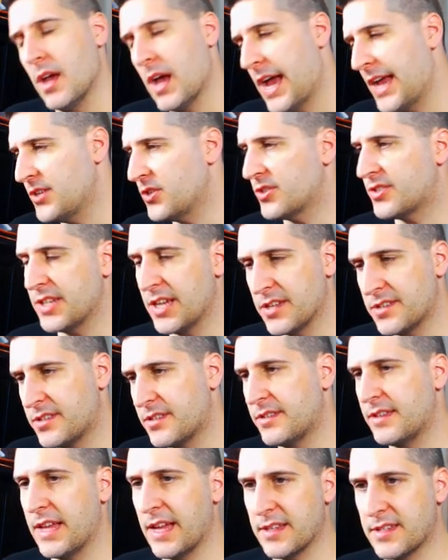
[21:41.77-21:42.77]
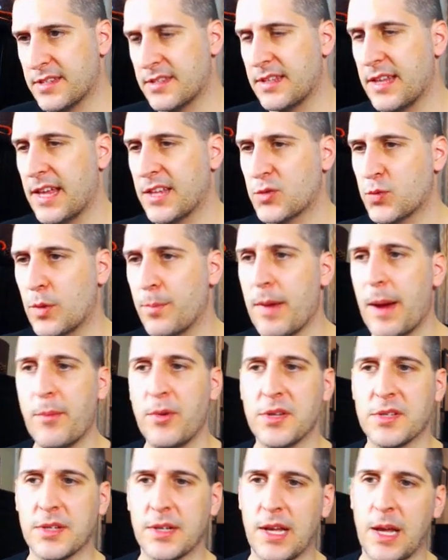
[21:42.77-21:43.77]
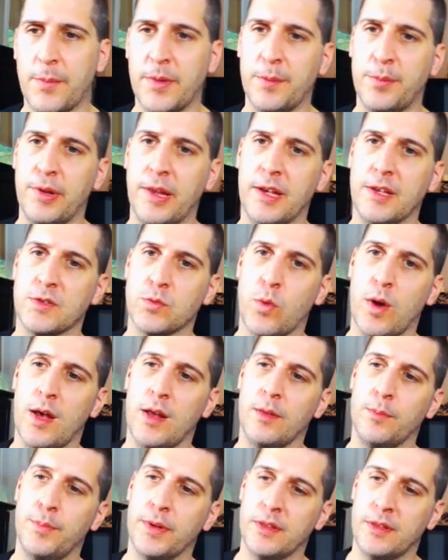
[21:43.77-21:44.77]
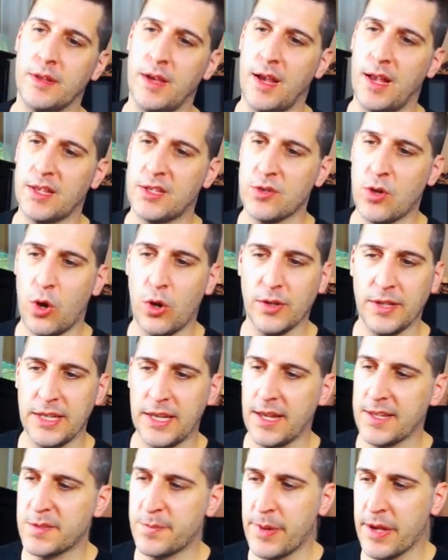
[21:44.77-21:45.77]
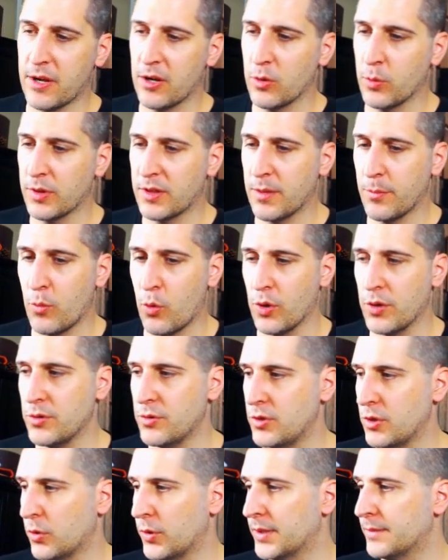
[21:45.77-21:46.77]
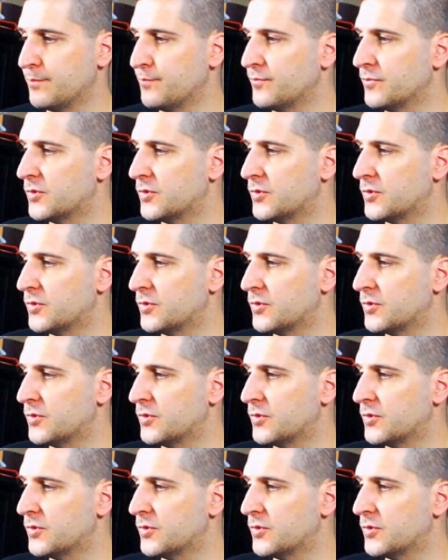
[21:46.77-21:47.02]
That's where memory is going to come into play as well, but it only gets better with the more you do it.